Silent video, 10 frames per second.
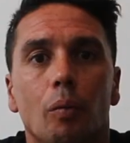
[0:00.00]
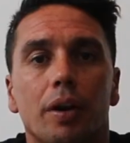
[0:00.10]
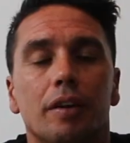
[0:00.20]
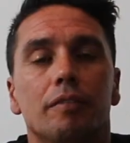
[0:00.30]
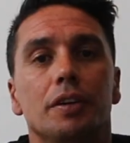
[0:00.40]

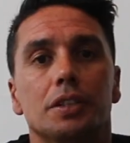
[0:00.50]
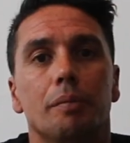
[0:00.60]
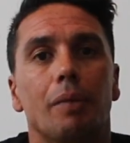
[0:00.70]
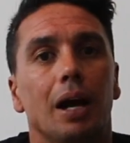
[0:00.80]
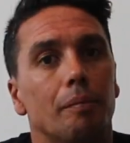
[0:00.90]
What I could envision a
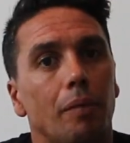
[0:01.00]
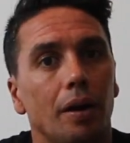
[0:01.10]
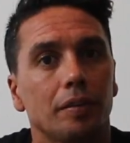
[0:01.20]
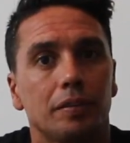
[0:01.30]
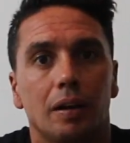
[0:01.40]
Mark and
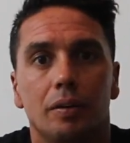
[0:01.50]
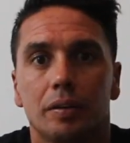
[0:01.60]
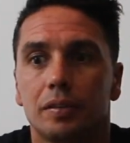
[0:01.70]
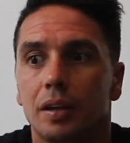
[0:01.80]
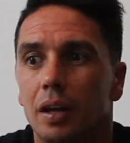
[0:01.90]
Myers salon
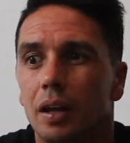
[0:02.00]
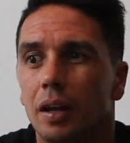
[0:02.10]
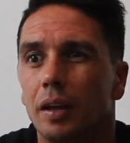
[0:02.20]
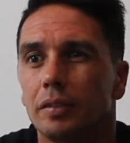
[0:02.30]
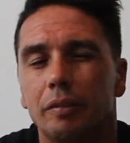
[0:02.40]
is
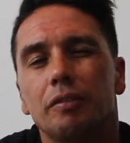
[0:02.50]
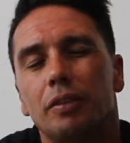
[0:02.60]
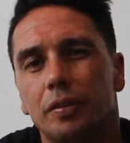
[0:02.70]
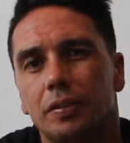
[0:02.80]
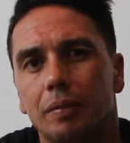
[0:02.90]
something
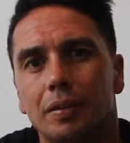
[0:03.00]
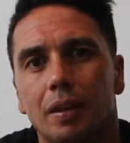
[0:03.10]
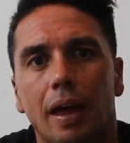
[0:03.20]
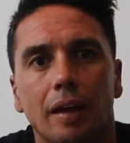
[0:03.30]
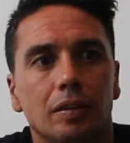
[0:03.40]
very similar to
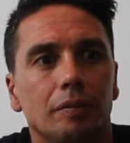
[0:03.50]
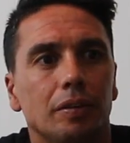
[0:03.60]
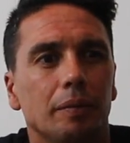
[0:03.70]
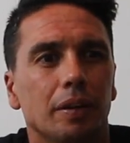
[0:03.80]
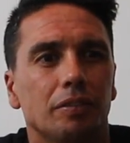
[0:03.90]
that,
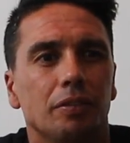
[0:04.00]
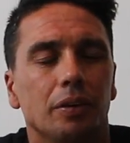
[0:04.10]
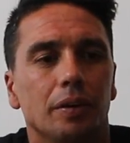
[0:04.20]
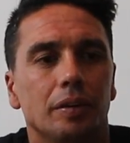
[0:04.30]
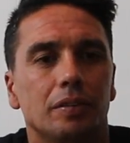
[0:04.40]
something that's
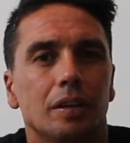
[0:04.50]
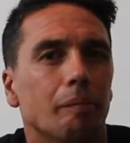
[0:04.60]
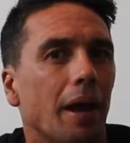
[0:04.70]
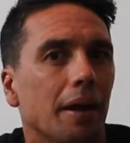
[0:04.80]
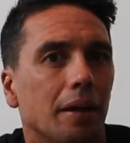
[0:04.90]
very
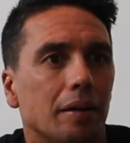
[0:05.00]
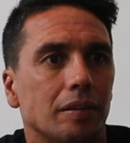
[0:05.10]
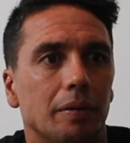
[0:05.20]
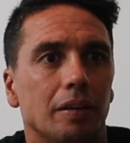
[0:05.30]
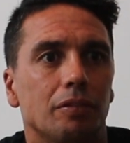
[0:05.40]
cinematic,
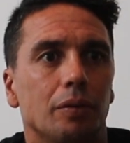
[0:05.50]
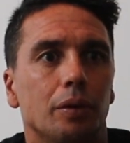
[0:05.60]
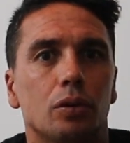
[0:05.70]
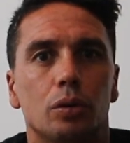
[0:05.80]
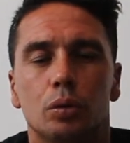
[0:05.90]
something that's very
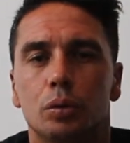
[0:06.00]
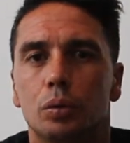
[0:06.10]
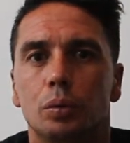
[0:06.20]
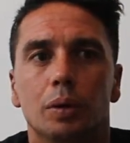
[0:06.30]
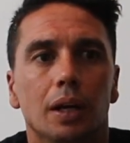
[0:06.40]

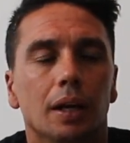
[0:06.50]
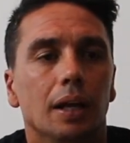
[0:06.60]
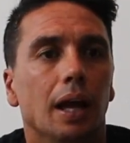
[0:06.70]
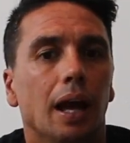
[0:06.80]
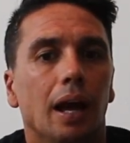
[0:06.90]
cool,
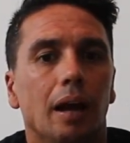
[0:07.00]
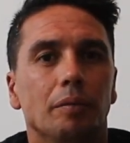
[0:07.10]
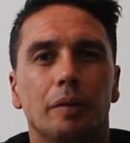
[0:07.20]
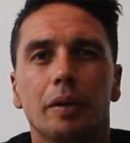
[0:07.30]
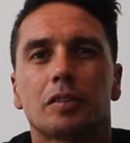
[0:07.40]

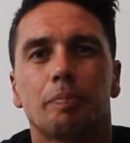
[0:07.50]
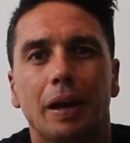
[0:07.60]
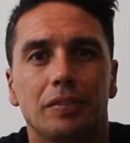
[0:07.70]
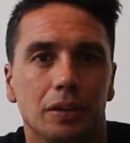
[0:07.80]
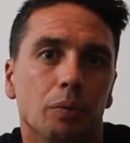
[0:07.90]
something, a
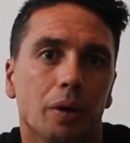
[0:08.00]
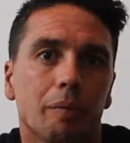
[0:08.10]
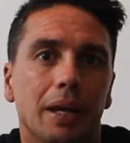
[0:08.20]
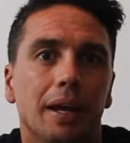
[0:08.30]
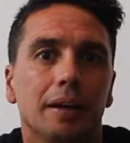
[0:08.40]
space that you want
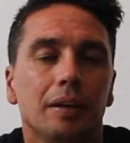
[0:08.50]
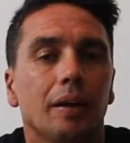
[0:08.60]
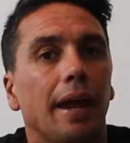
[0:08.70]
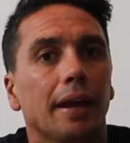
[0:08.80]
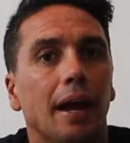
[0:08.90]
to be in and
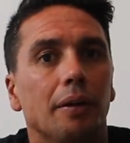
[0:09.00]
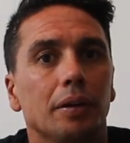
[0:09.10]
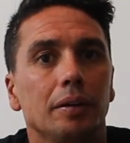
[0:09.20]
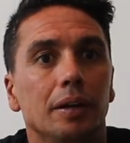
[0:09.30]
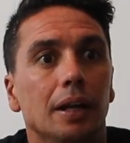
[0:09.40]
hang out
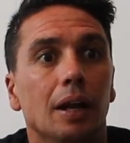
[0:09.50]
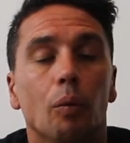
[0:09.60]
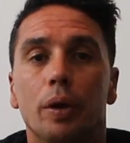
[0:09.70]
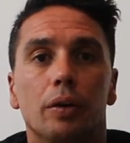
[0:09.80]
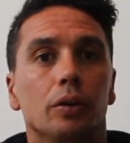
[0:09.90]
in,
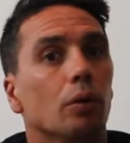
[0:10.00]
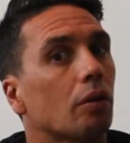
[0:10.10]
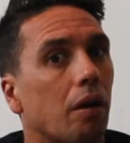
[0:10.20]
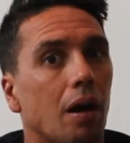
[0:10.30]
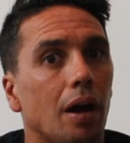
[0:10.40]
whether you're a
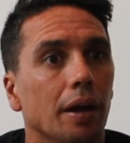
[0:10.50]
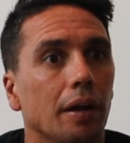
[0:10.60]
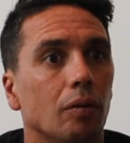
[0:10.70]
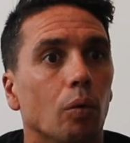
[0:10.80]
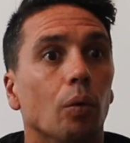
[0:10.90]

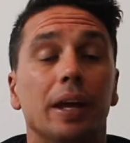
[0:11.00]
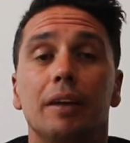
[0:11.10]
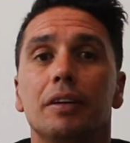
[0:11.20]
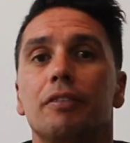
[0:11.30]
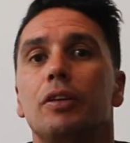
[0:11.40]
client or
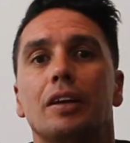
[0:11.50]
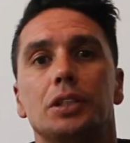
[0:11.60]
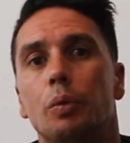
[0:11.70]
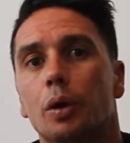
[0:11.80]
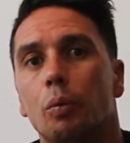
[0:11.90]
even if you
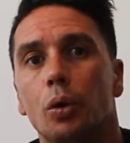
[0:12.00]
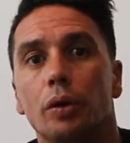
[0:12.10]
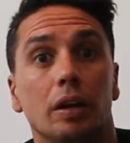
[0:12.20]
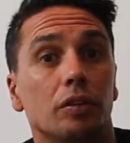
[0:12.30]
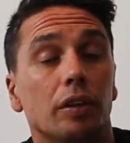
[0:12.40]
actually want to
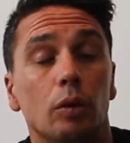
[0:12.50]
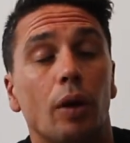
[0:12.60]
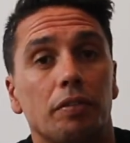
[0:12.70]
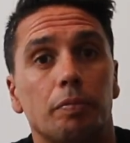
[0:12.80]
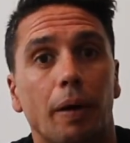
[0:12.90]
work there, because they do
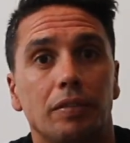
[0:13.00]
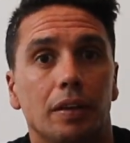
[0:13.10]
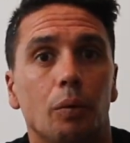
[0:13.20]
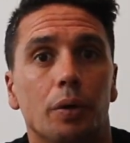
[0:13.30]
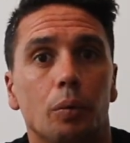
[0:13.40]
have space that
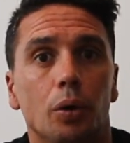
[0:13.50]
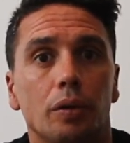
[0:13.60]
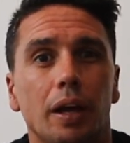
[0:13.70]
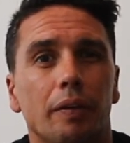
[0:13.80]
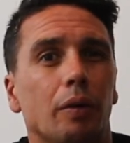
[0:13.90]
they want to work
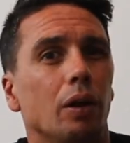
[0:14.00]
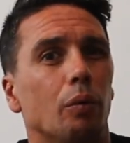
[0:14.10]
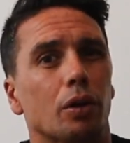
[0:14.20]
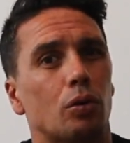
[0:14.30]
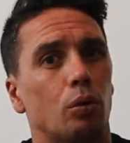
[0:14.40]
there and they really
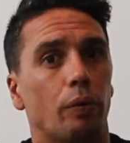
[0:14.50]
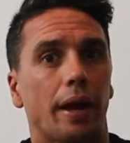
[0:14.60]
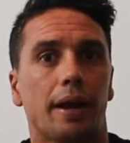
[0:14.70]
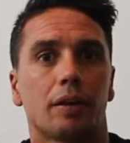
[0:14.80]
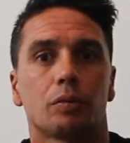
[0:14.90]
want to call
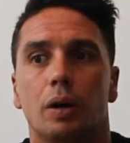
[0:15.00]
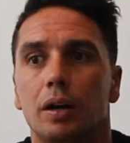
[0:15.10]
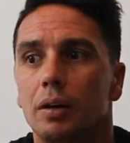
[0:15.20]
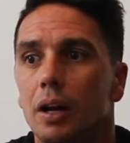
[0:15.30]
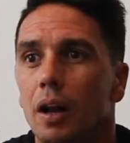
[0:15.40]
that out as
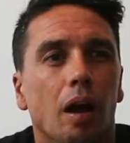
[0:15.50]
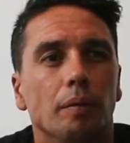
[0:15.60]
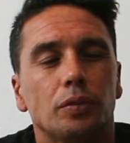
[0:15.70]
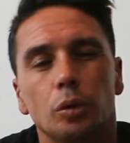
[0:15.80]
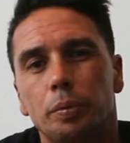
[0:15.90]
well.
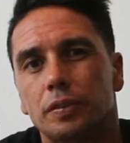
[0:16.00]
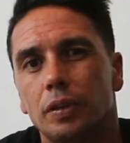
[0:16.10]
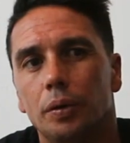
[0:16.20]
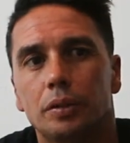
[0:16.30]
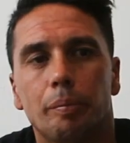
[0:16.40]
I'm super
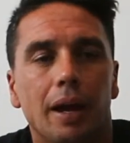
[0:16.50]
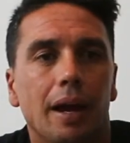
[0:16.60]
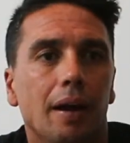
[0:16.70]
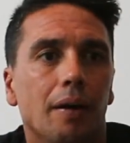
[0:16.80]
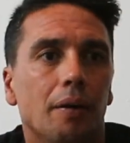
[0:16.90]
stoked about
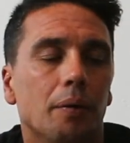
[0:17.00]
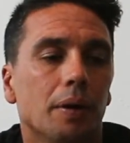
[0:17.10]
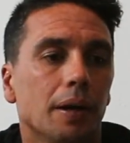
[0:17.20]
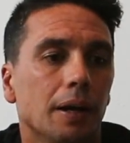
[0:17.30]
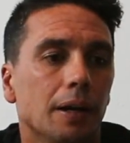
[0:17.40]
how
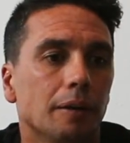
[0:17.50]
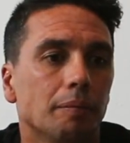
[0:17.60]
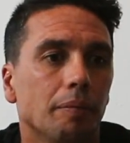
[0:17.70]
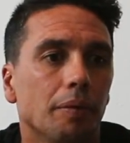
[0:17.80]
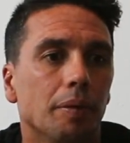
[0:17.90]

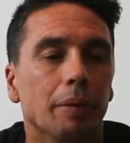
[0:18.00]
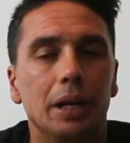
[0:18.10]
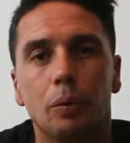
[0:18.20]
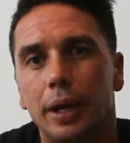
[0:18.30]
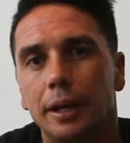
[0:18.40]
the
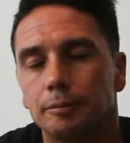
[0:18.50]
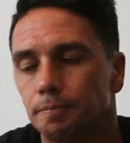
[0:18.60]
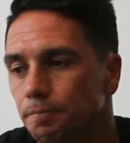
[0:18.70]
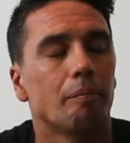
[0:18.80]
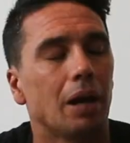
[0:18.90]
meeting went.
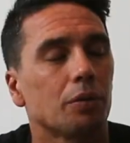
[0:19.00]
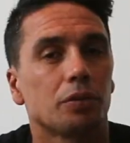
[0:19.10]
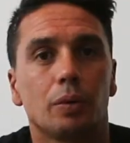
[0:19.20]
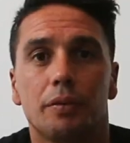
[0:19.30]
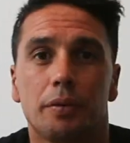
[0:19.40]
Mark
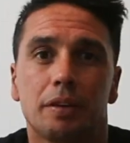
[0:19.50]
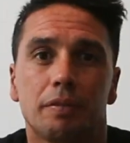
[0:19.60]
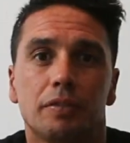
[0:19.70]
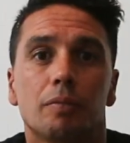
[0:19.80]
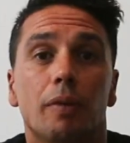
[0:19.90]
was really
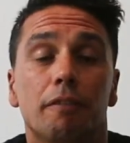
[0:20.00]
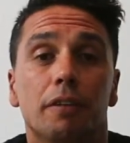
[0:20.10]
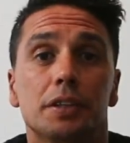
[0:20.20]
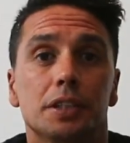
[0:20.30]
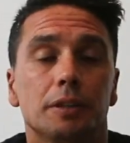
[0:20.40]
receptive to my
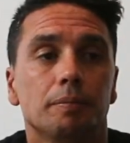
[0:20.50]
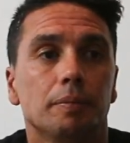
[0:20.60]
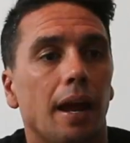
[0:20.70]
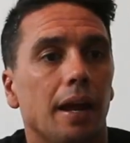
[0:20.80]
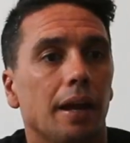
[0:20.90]
vision
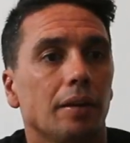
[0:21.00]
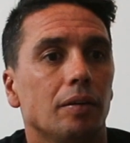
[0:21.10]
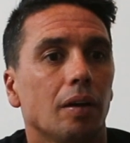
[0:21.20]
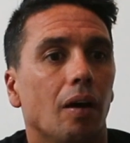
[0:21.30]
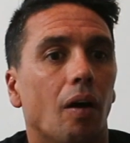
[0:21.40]

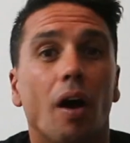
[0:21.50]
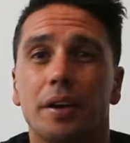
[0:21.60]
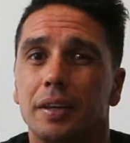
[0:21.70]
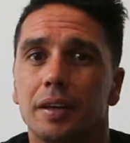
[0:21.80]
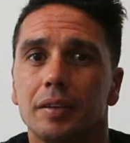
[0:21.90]
and
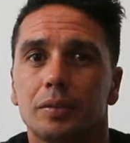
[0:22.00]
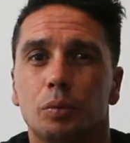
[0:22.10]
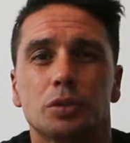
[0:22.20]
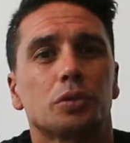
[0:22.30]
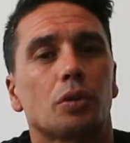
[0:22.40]
ideas,
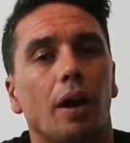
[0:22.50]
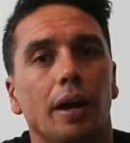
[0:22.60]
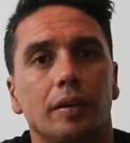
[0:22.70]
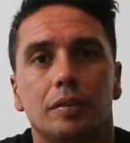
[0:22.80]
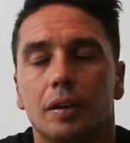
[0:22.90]
which was
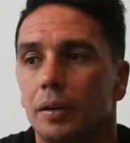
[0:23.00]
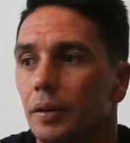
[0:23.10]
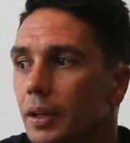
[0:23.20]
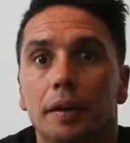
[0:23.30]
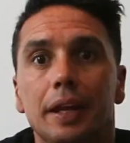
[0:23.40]
great. So
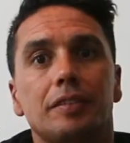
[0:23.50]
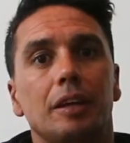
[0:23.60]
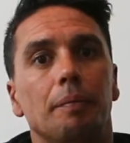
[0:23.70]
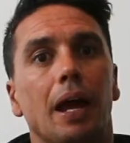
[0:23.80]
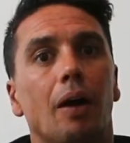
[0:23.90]
next
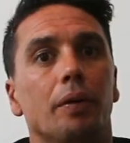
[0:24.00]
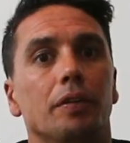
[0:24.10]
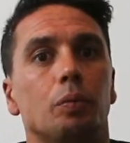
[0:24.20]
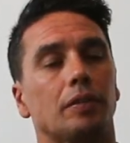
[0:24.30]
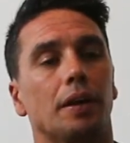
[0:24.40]
step now
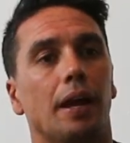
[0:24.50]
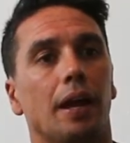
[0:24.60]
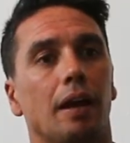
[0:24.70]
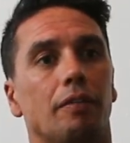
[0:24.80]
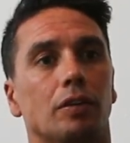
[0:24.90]
is he's going to
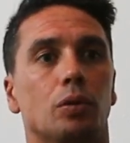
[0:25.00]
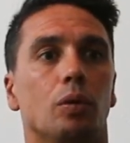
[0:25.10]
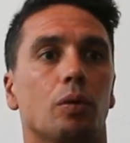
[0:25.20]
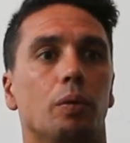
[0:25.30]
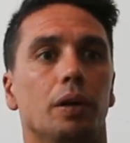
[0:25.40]
have a
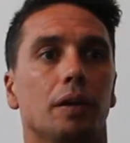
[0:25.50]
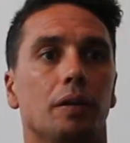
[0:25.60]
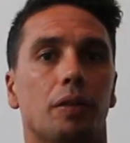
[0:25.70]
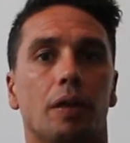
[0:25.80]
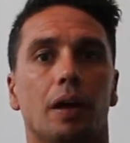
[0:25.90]
talk
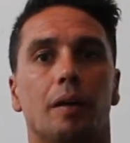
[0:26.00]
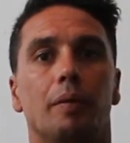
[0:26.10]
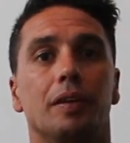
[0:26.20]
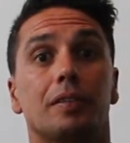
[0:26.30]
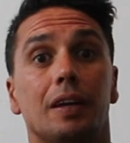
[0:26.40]
with
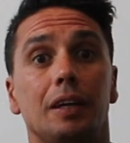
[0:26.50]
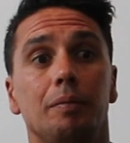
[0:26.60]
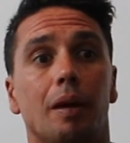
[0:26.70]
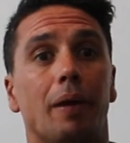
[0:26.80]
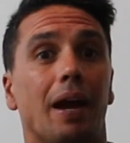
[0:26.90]
his
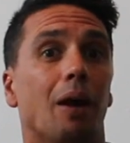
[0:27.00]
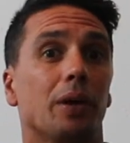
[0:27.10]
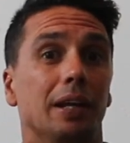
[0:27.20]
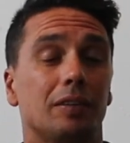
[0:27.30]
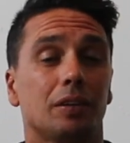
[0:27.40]
team about how we
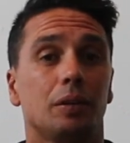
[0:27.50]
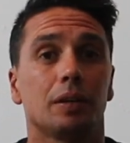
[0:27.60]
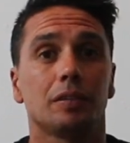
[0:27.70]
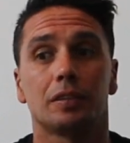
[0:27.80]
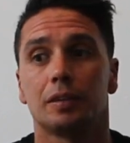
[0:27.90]
can execute
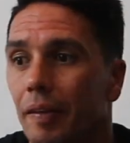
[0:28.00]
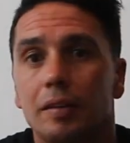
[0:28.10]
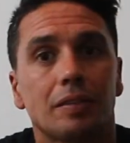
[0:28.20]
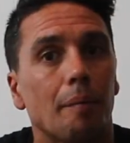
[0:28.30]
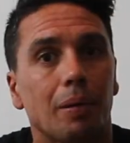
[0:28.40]
this, and then
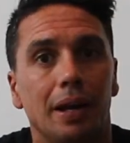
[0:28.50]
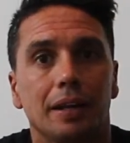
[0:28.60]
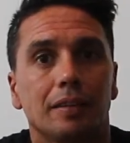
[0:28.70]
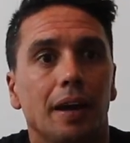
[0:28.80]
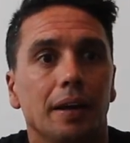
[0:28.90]
start planning
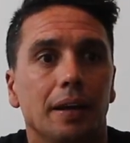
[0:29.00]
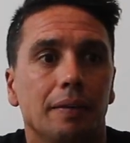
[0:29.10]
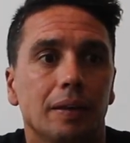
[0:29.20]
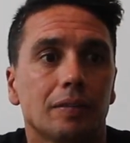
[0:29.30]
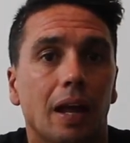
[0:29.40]
a date
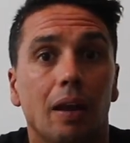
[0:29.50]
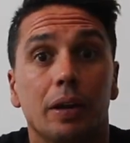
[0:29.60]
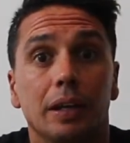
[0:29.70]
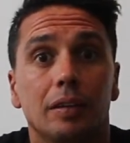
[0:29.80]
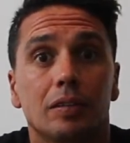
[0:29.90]
and then start
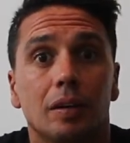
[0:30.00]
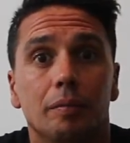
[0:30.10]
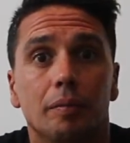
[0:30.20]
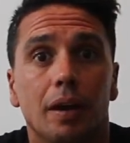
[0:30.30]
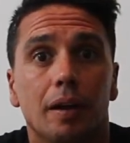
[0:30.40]
locking in
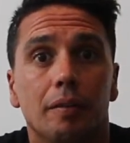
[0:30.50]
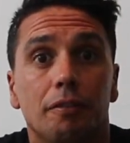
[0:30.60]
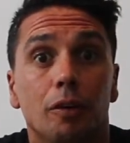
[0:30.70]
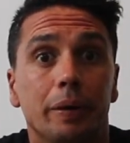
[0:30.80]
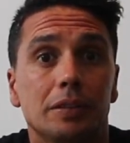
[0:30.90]
some
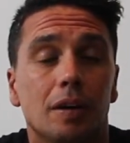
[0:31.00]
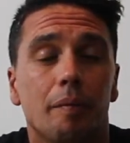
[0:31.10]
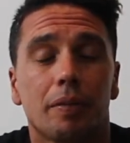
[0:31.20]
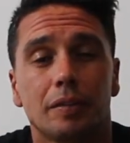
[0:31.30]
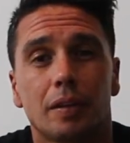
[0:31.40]
filming
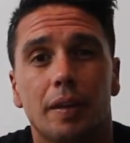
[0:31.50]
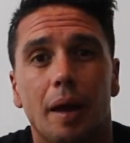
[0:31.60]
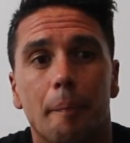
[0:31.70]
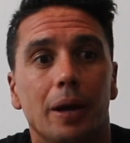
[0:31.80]
time and things like that.